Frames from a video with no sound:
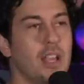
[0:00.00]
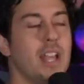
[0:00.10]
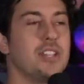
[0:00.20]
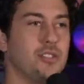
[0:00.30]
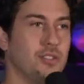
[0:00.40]

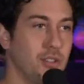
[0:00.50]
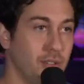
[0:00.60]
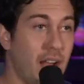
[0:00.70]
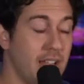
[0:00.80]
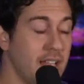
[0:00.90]
It's true.
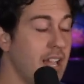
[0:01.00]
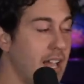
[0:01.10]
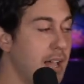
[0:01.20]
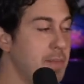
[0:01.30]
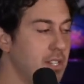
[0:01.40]
I
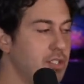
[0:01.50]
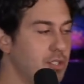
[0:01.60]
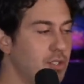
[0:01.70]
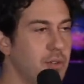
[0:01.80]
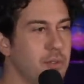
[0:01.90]
Yeah, I mean, it's
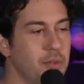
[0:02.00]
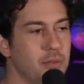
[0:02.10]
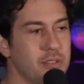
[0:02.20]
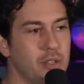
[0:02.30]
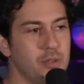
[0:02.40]
true. It
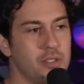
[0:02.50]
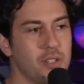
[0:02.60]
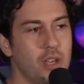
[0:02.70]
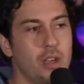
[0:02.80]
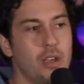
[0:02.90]
was, it was,
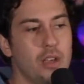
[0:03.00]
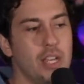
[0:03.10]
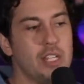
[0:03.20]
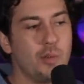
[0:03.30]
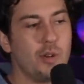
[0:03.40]

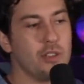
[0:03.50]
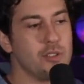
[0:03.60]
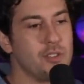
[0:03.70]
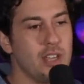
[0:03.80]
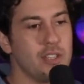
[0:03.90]
it's one of
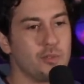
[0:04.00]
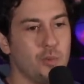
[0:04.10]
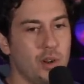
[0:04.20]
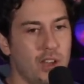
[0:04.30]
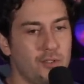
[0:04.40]
those things
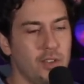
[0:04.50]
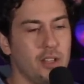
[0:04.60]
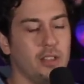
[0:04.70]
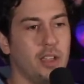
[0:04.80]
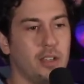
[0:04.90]
where I
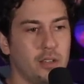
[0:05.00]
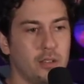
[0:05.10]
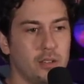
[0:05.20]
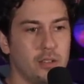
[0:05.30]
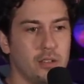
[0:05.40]
felt like,
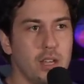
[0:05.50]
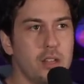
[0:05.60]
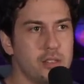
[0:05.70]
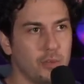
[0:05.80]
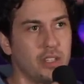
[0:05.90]

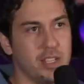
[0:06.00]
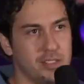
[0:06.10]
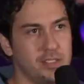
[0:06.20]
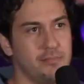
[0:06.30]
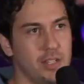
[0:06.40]
it's really a
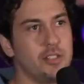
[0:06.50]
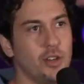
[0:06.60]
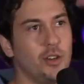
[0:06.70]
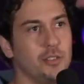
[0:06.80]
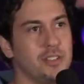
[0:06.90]

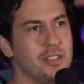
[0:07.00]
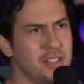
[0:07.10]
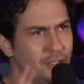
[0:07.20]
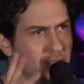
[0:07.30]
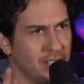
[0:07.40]
adult.
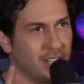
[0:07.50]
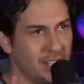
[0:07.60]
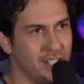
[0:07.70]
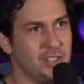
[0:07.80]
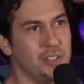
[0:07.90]
It felt like an
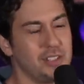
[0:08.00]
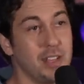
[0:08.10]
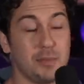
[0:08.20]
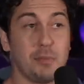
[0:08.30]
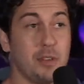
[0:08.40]
adult
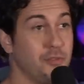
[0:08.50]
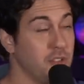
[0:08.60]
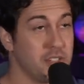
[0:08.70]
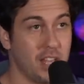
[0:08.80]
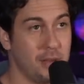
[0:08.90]
step. It's my
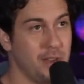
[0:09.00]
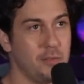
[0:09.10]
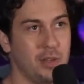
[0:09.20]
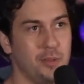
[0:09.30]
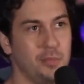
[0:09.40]
first time
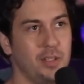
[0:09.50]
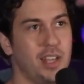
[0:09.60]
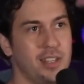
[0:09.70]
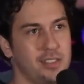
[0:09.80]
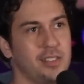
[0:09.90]
having my own
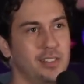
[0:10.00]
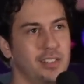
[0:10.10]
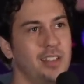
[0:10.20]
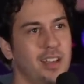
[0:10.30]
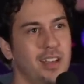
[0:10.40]
place. And it's
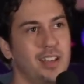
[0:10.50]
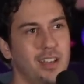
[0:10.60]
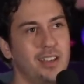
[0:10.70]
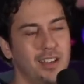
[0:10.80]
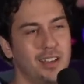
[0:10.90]
amazing. Yeah, yeah.
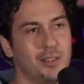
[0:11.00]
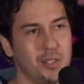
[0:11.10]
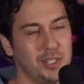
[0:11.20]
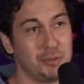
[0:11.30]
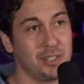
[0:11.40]
I'm
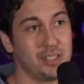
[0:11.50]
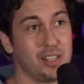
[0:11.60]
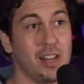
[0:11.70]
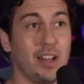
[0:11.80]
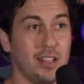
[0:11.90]
really, really
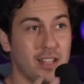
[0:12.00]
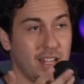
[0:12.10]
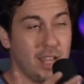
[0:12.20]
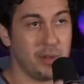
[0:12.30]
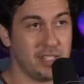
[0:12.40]
excited, uh, and I
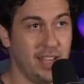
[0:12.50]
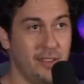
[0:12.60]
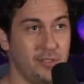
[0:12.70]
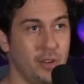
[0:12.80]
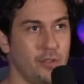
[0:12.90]
can't wait to
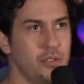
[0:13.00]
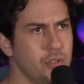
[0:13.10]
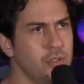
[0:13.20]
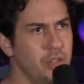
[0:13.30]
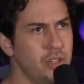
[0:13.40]
have you over. You
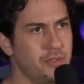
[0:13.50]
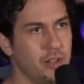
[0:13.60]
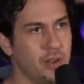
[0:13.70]
you live here,